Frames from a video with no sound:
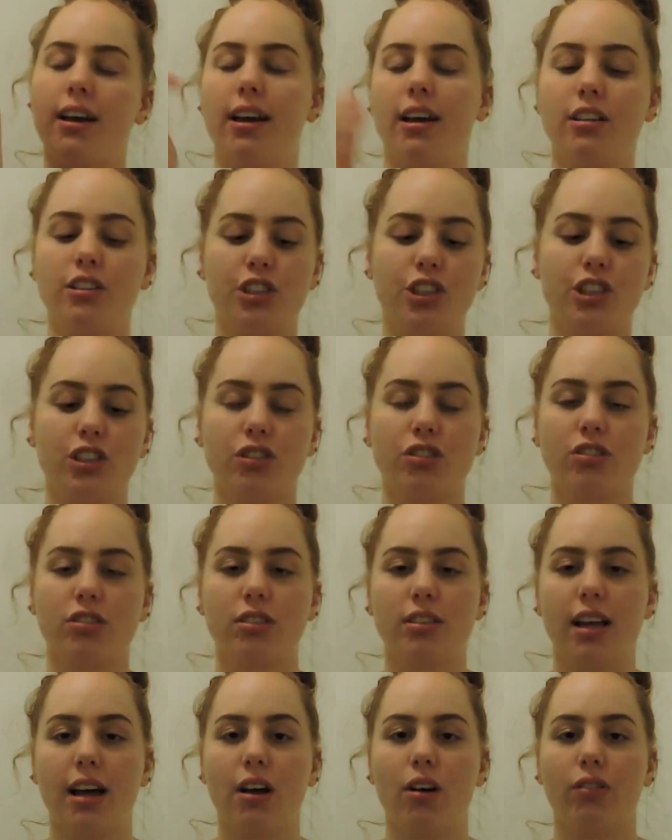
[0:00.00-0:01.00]
It's just so
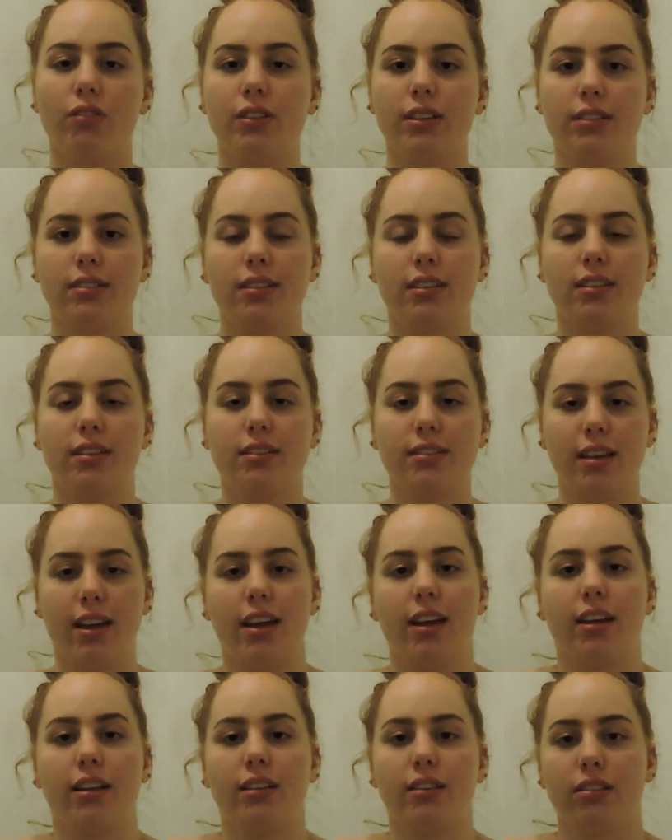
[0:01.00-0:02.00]
that obviously the
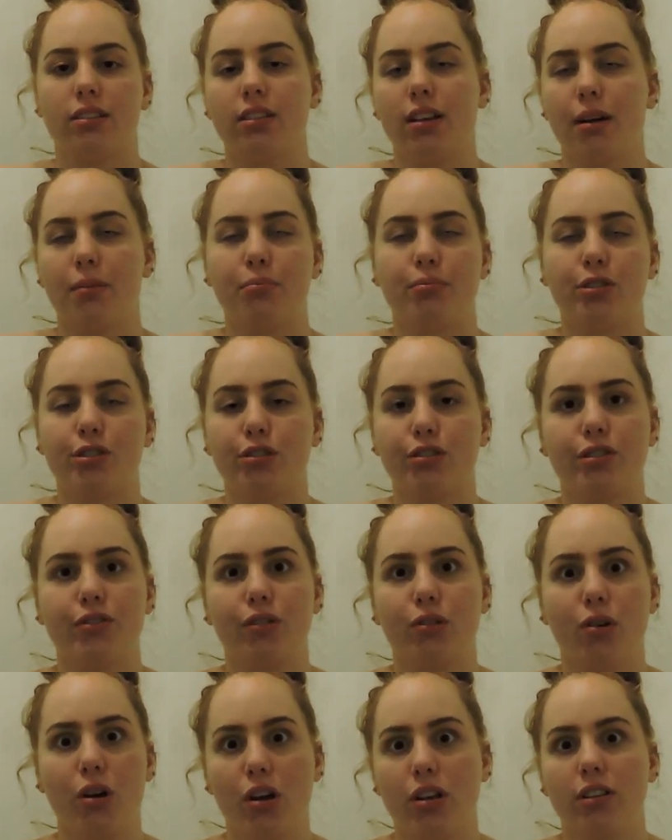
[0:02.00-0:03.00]
tan, I'm sure you've
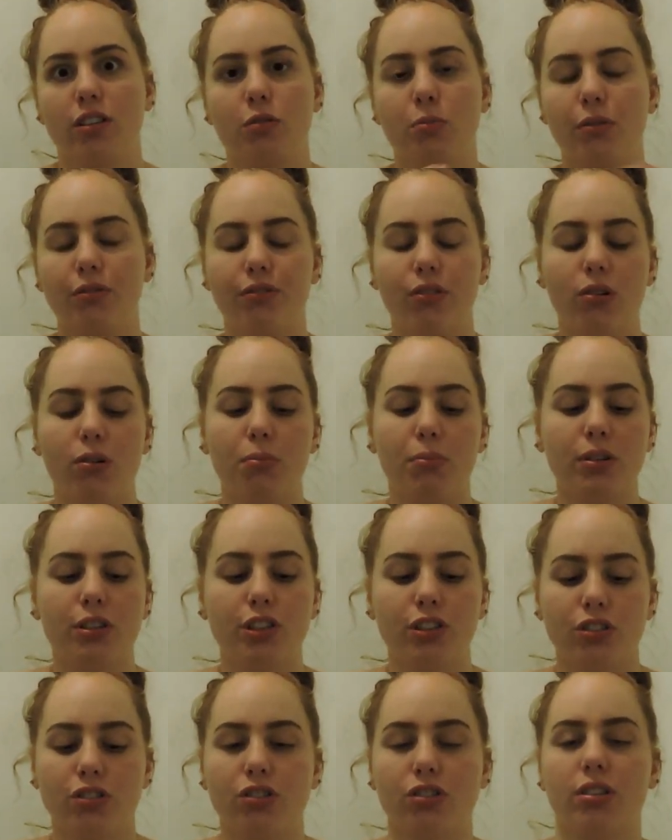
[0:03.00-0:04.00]
all heard this before, but
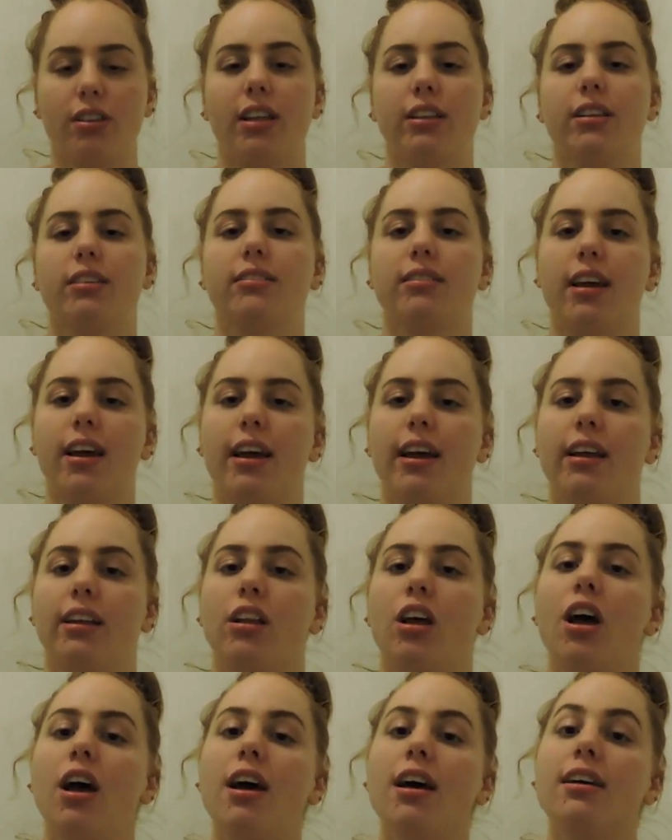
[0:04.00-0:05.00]
just so that the tan
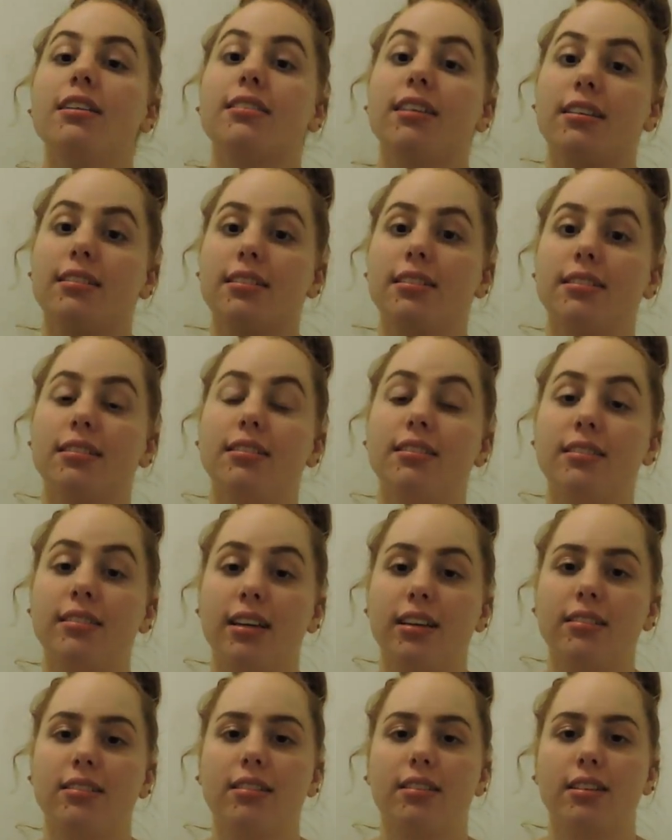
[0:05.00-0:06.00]
doesn't
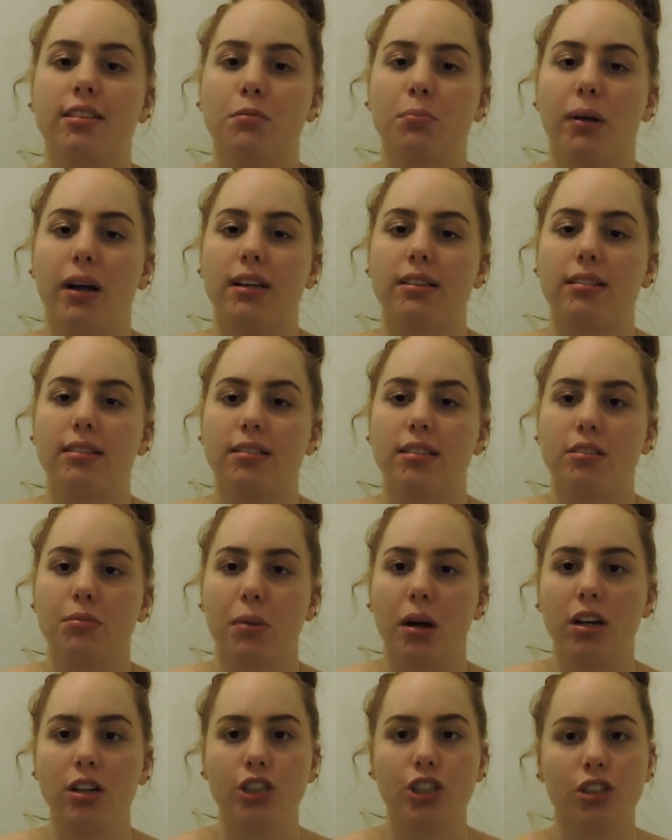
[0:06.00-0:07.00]
stick to these places as
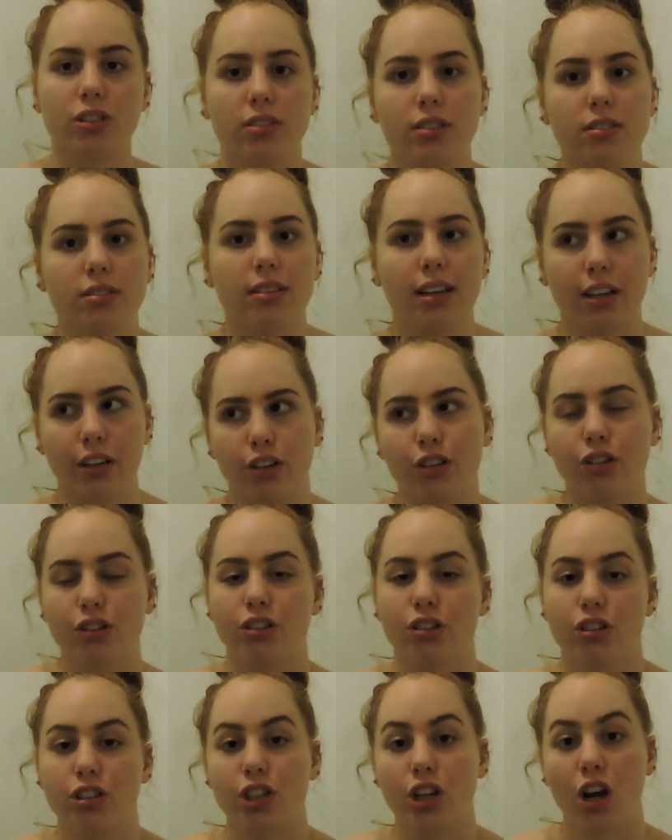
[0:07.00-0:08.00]
much, because it's like a
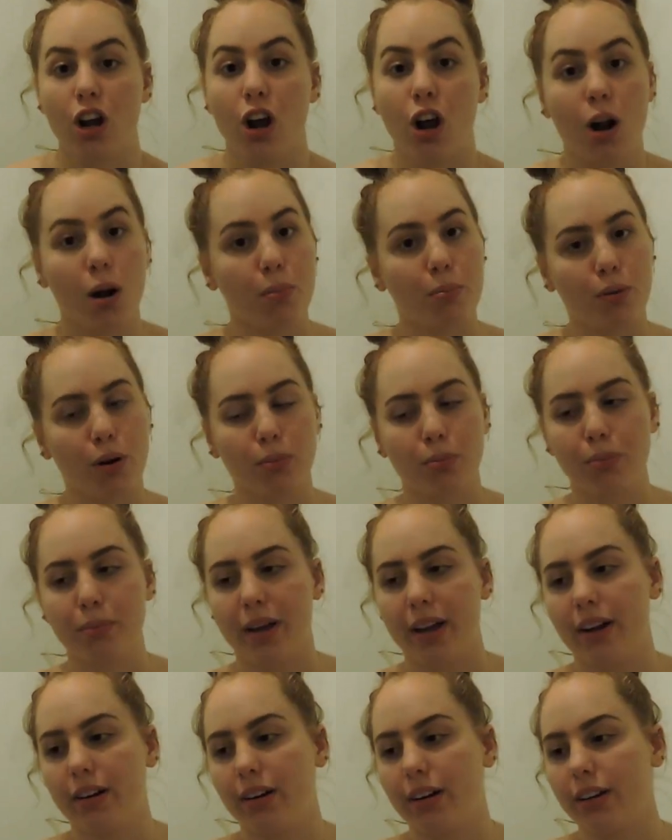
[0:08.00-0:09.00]
huge problem
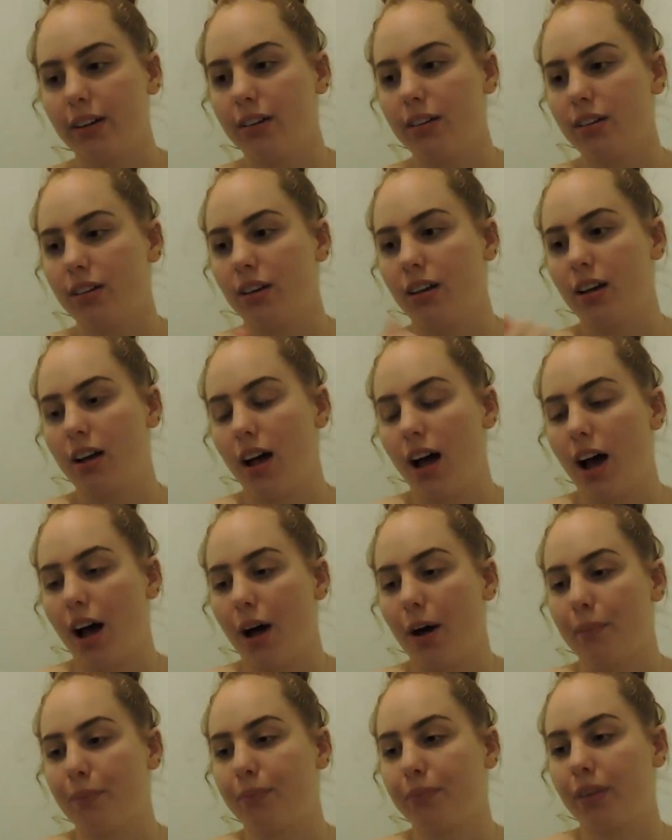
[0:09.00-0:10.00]
area.
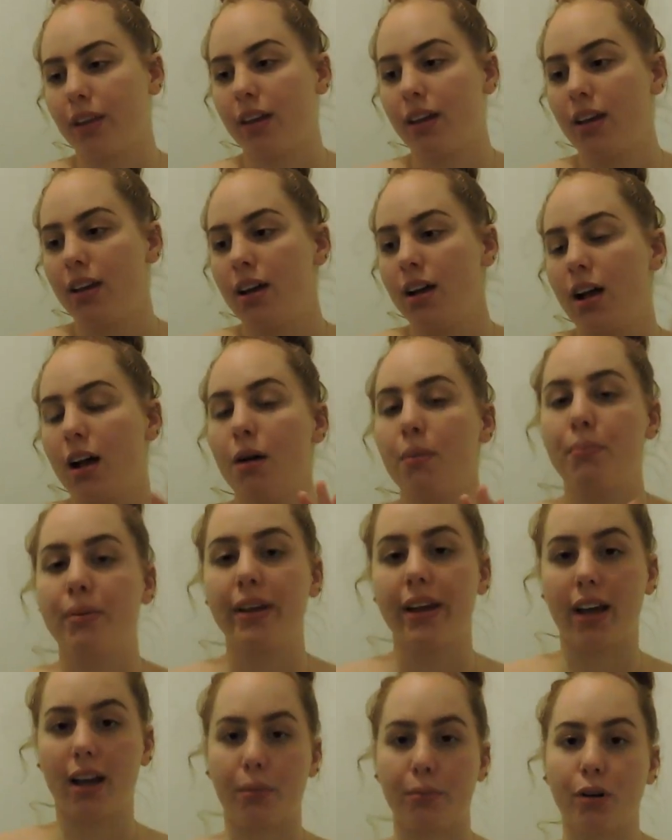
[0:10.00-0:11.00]
But
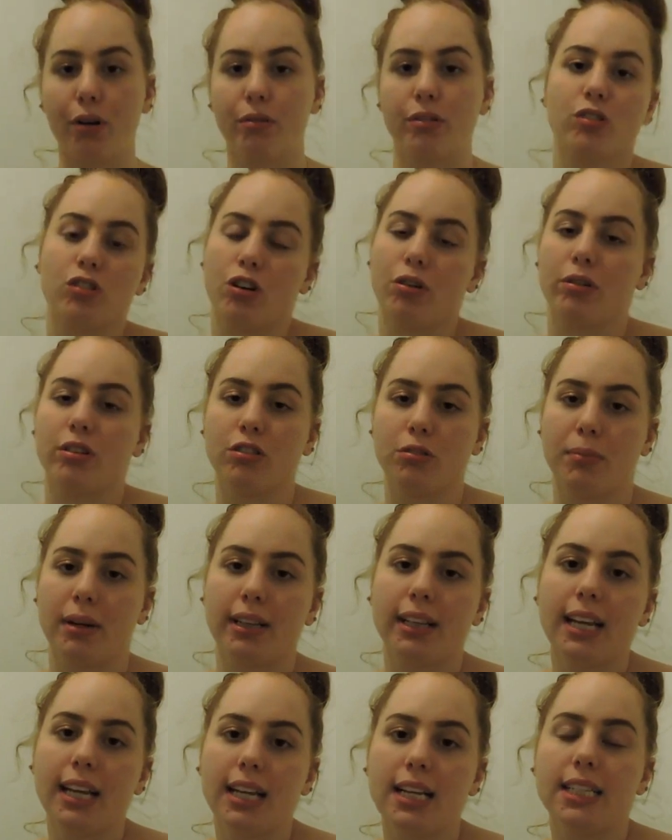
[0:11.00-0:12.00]
yeah, I'm going to go into my
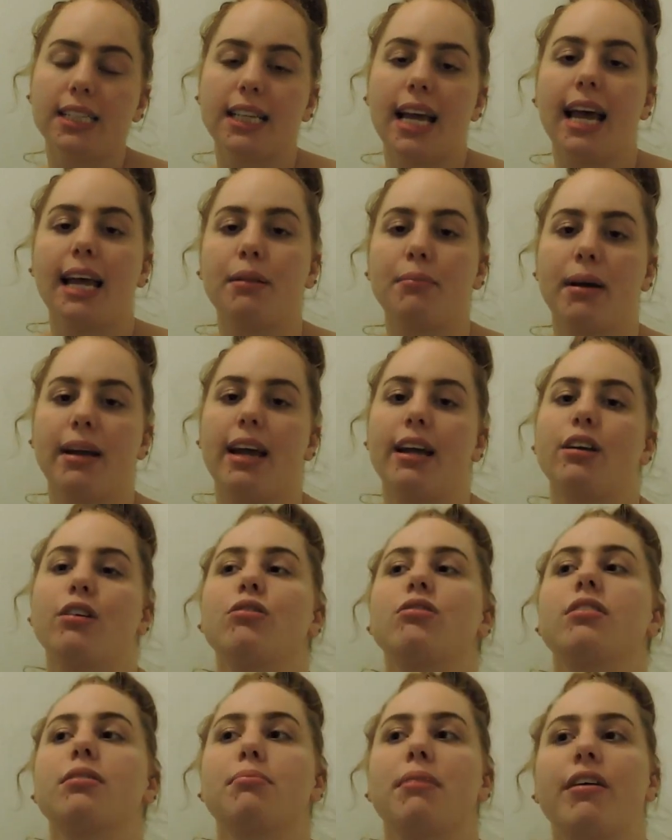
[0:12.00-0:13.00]
knees and my
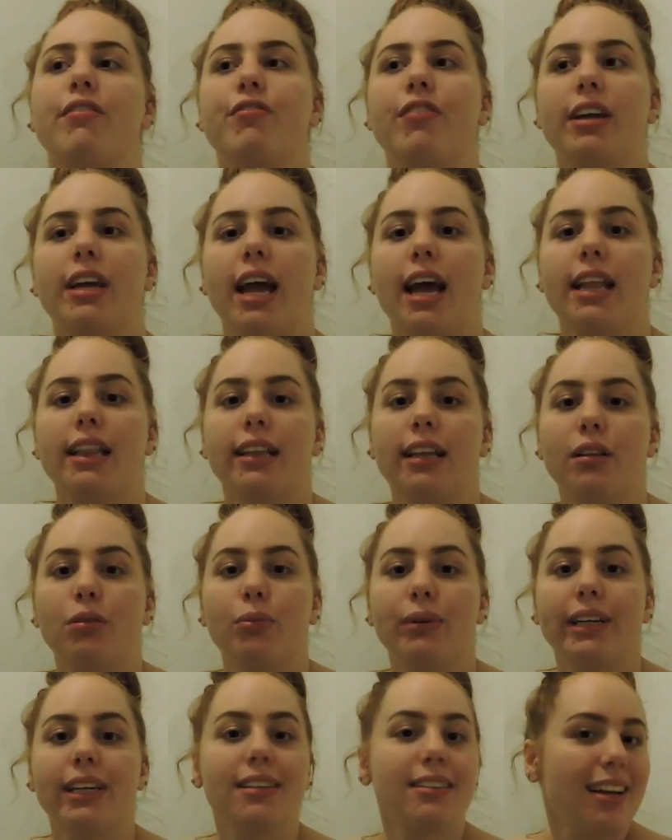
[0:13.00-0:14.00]
ankles and my feet, and then
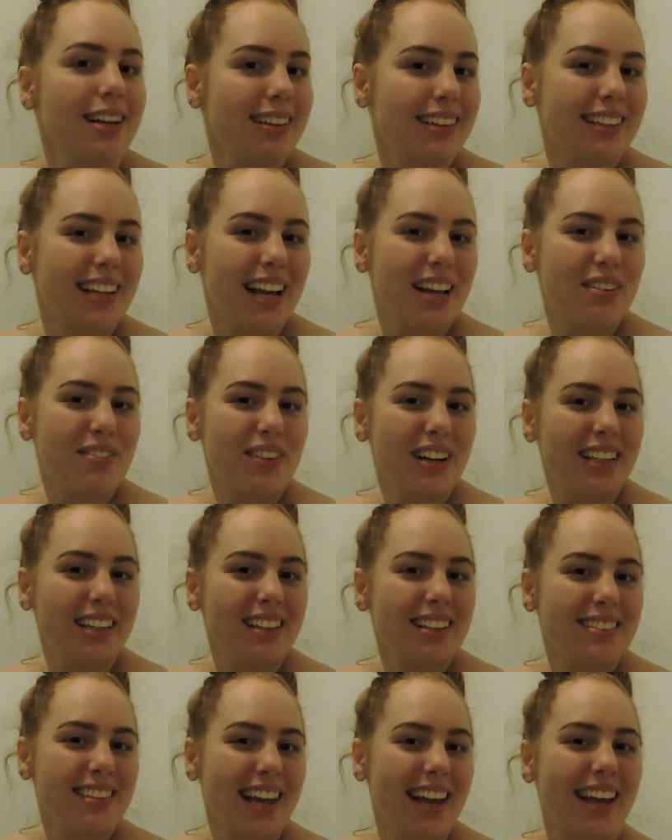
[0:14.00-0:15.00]
we are done and ready
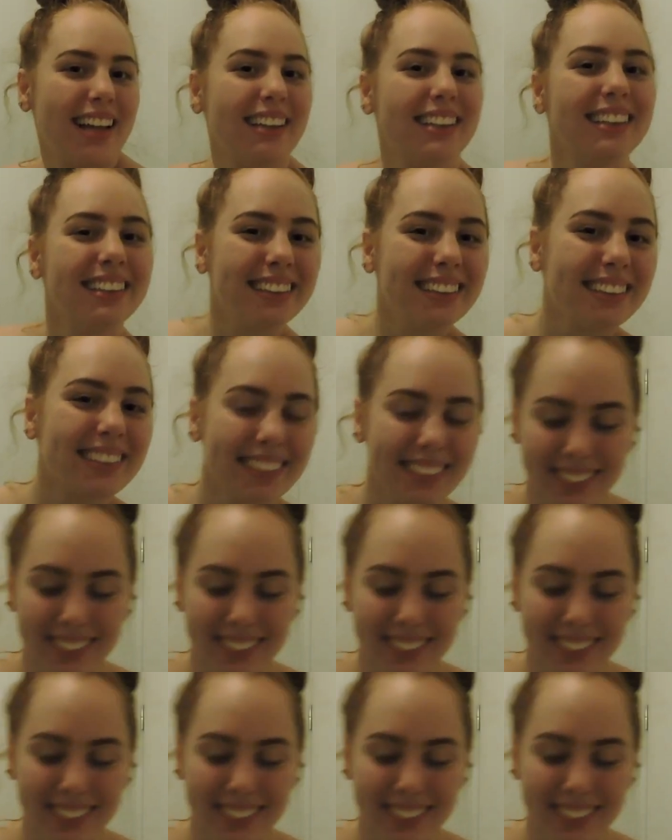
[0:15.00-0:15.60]
to tan.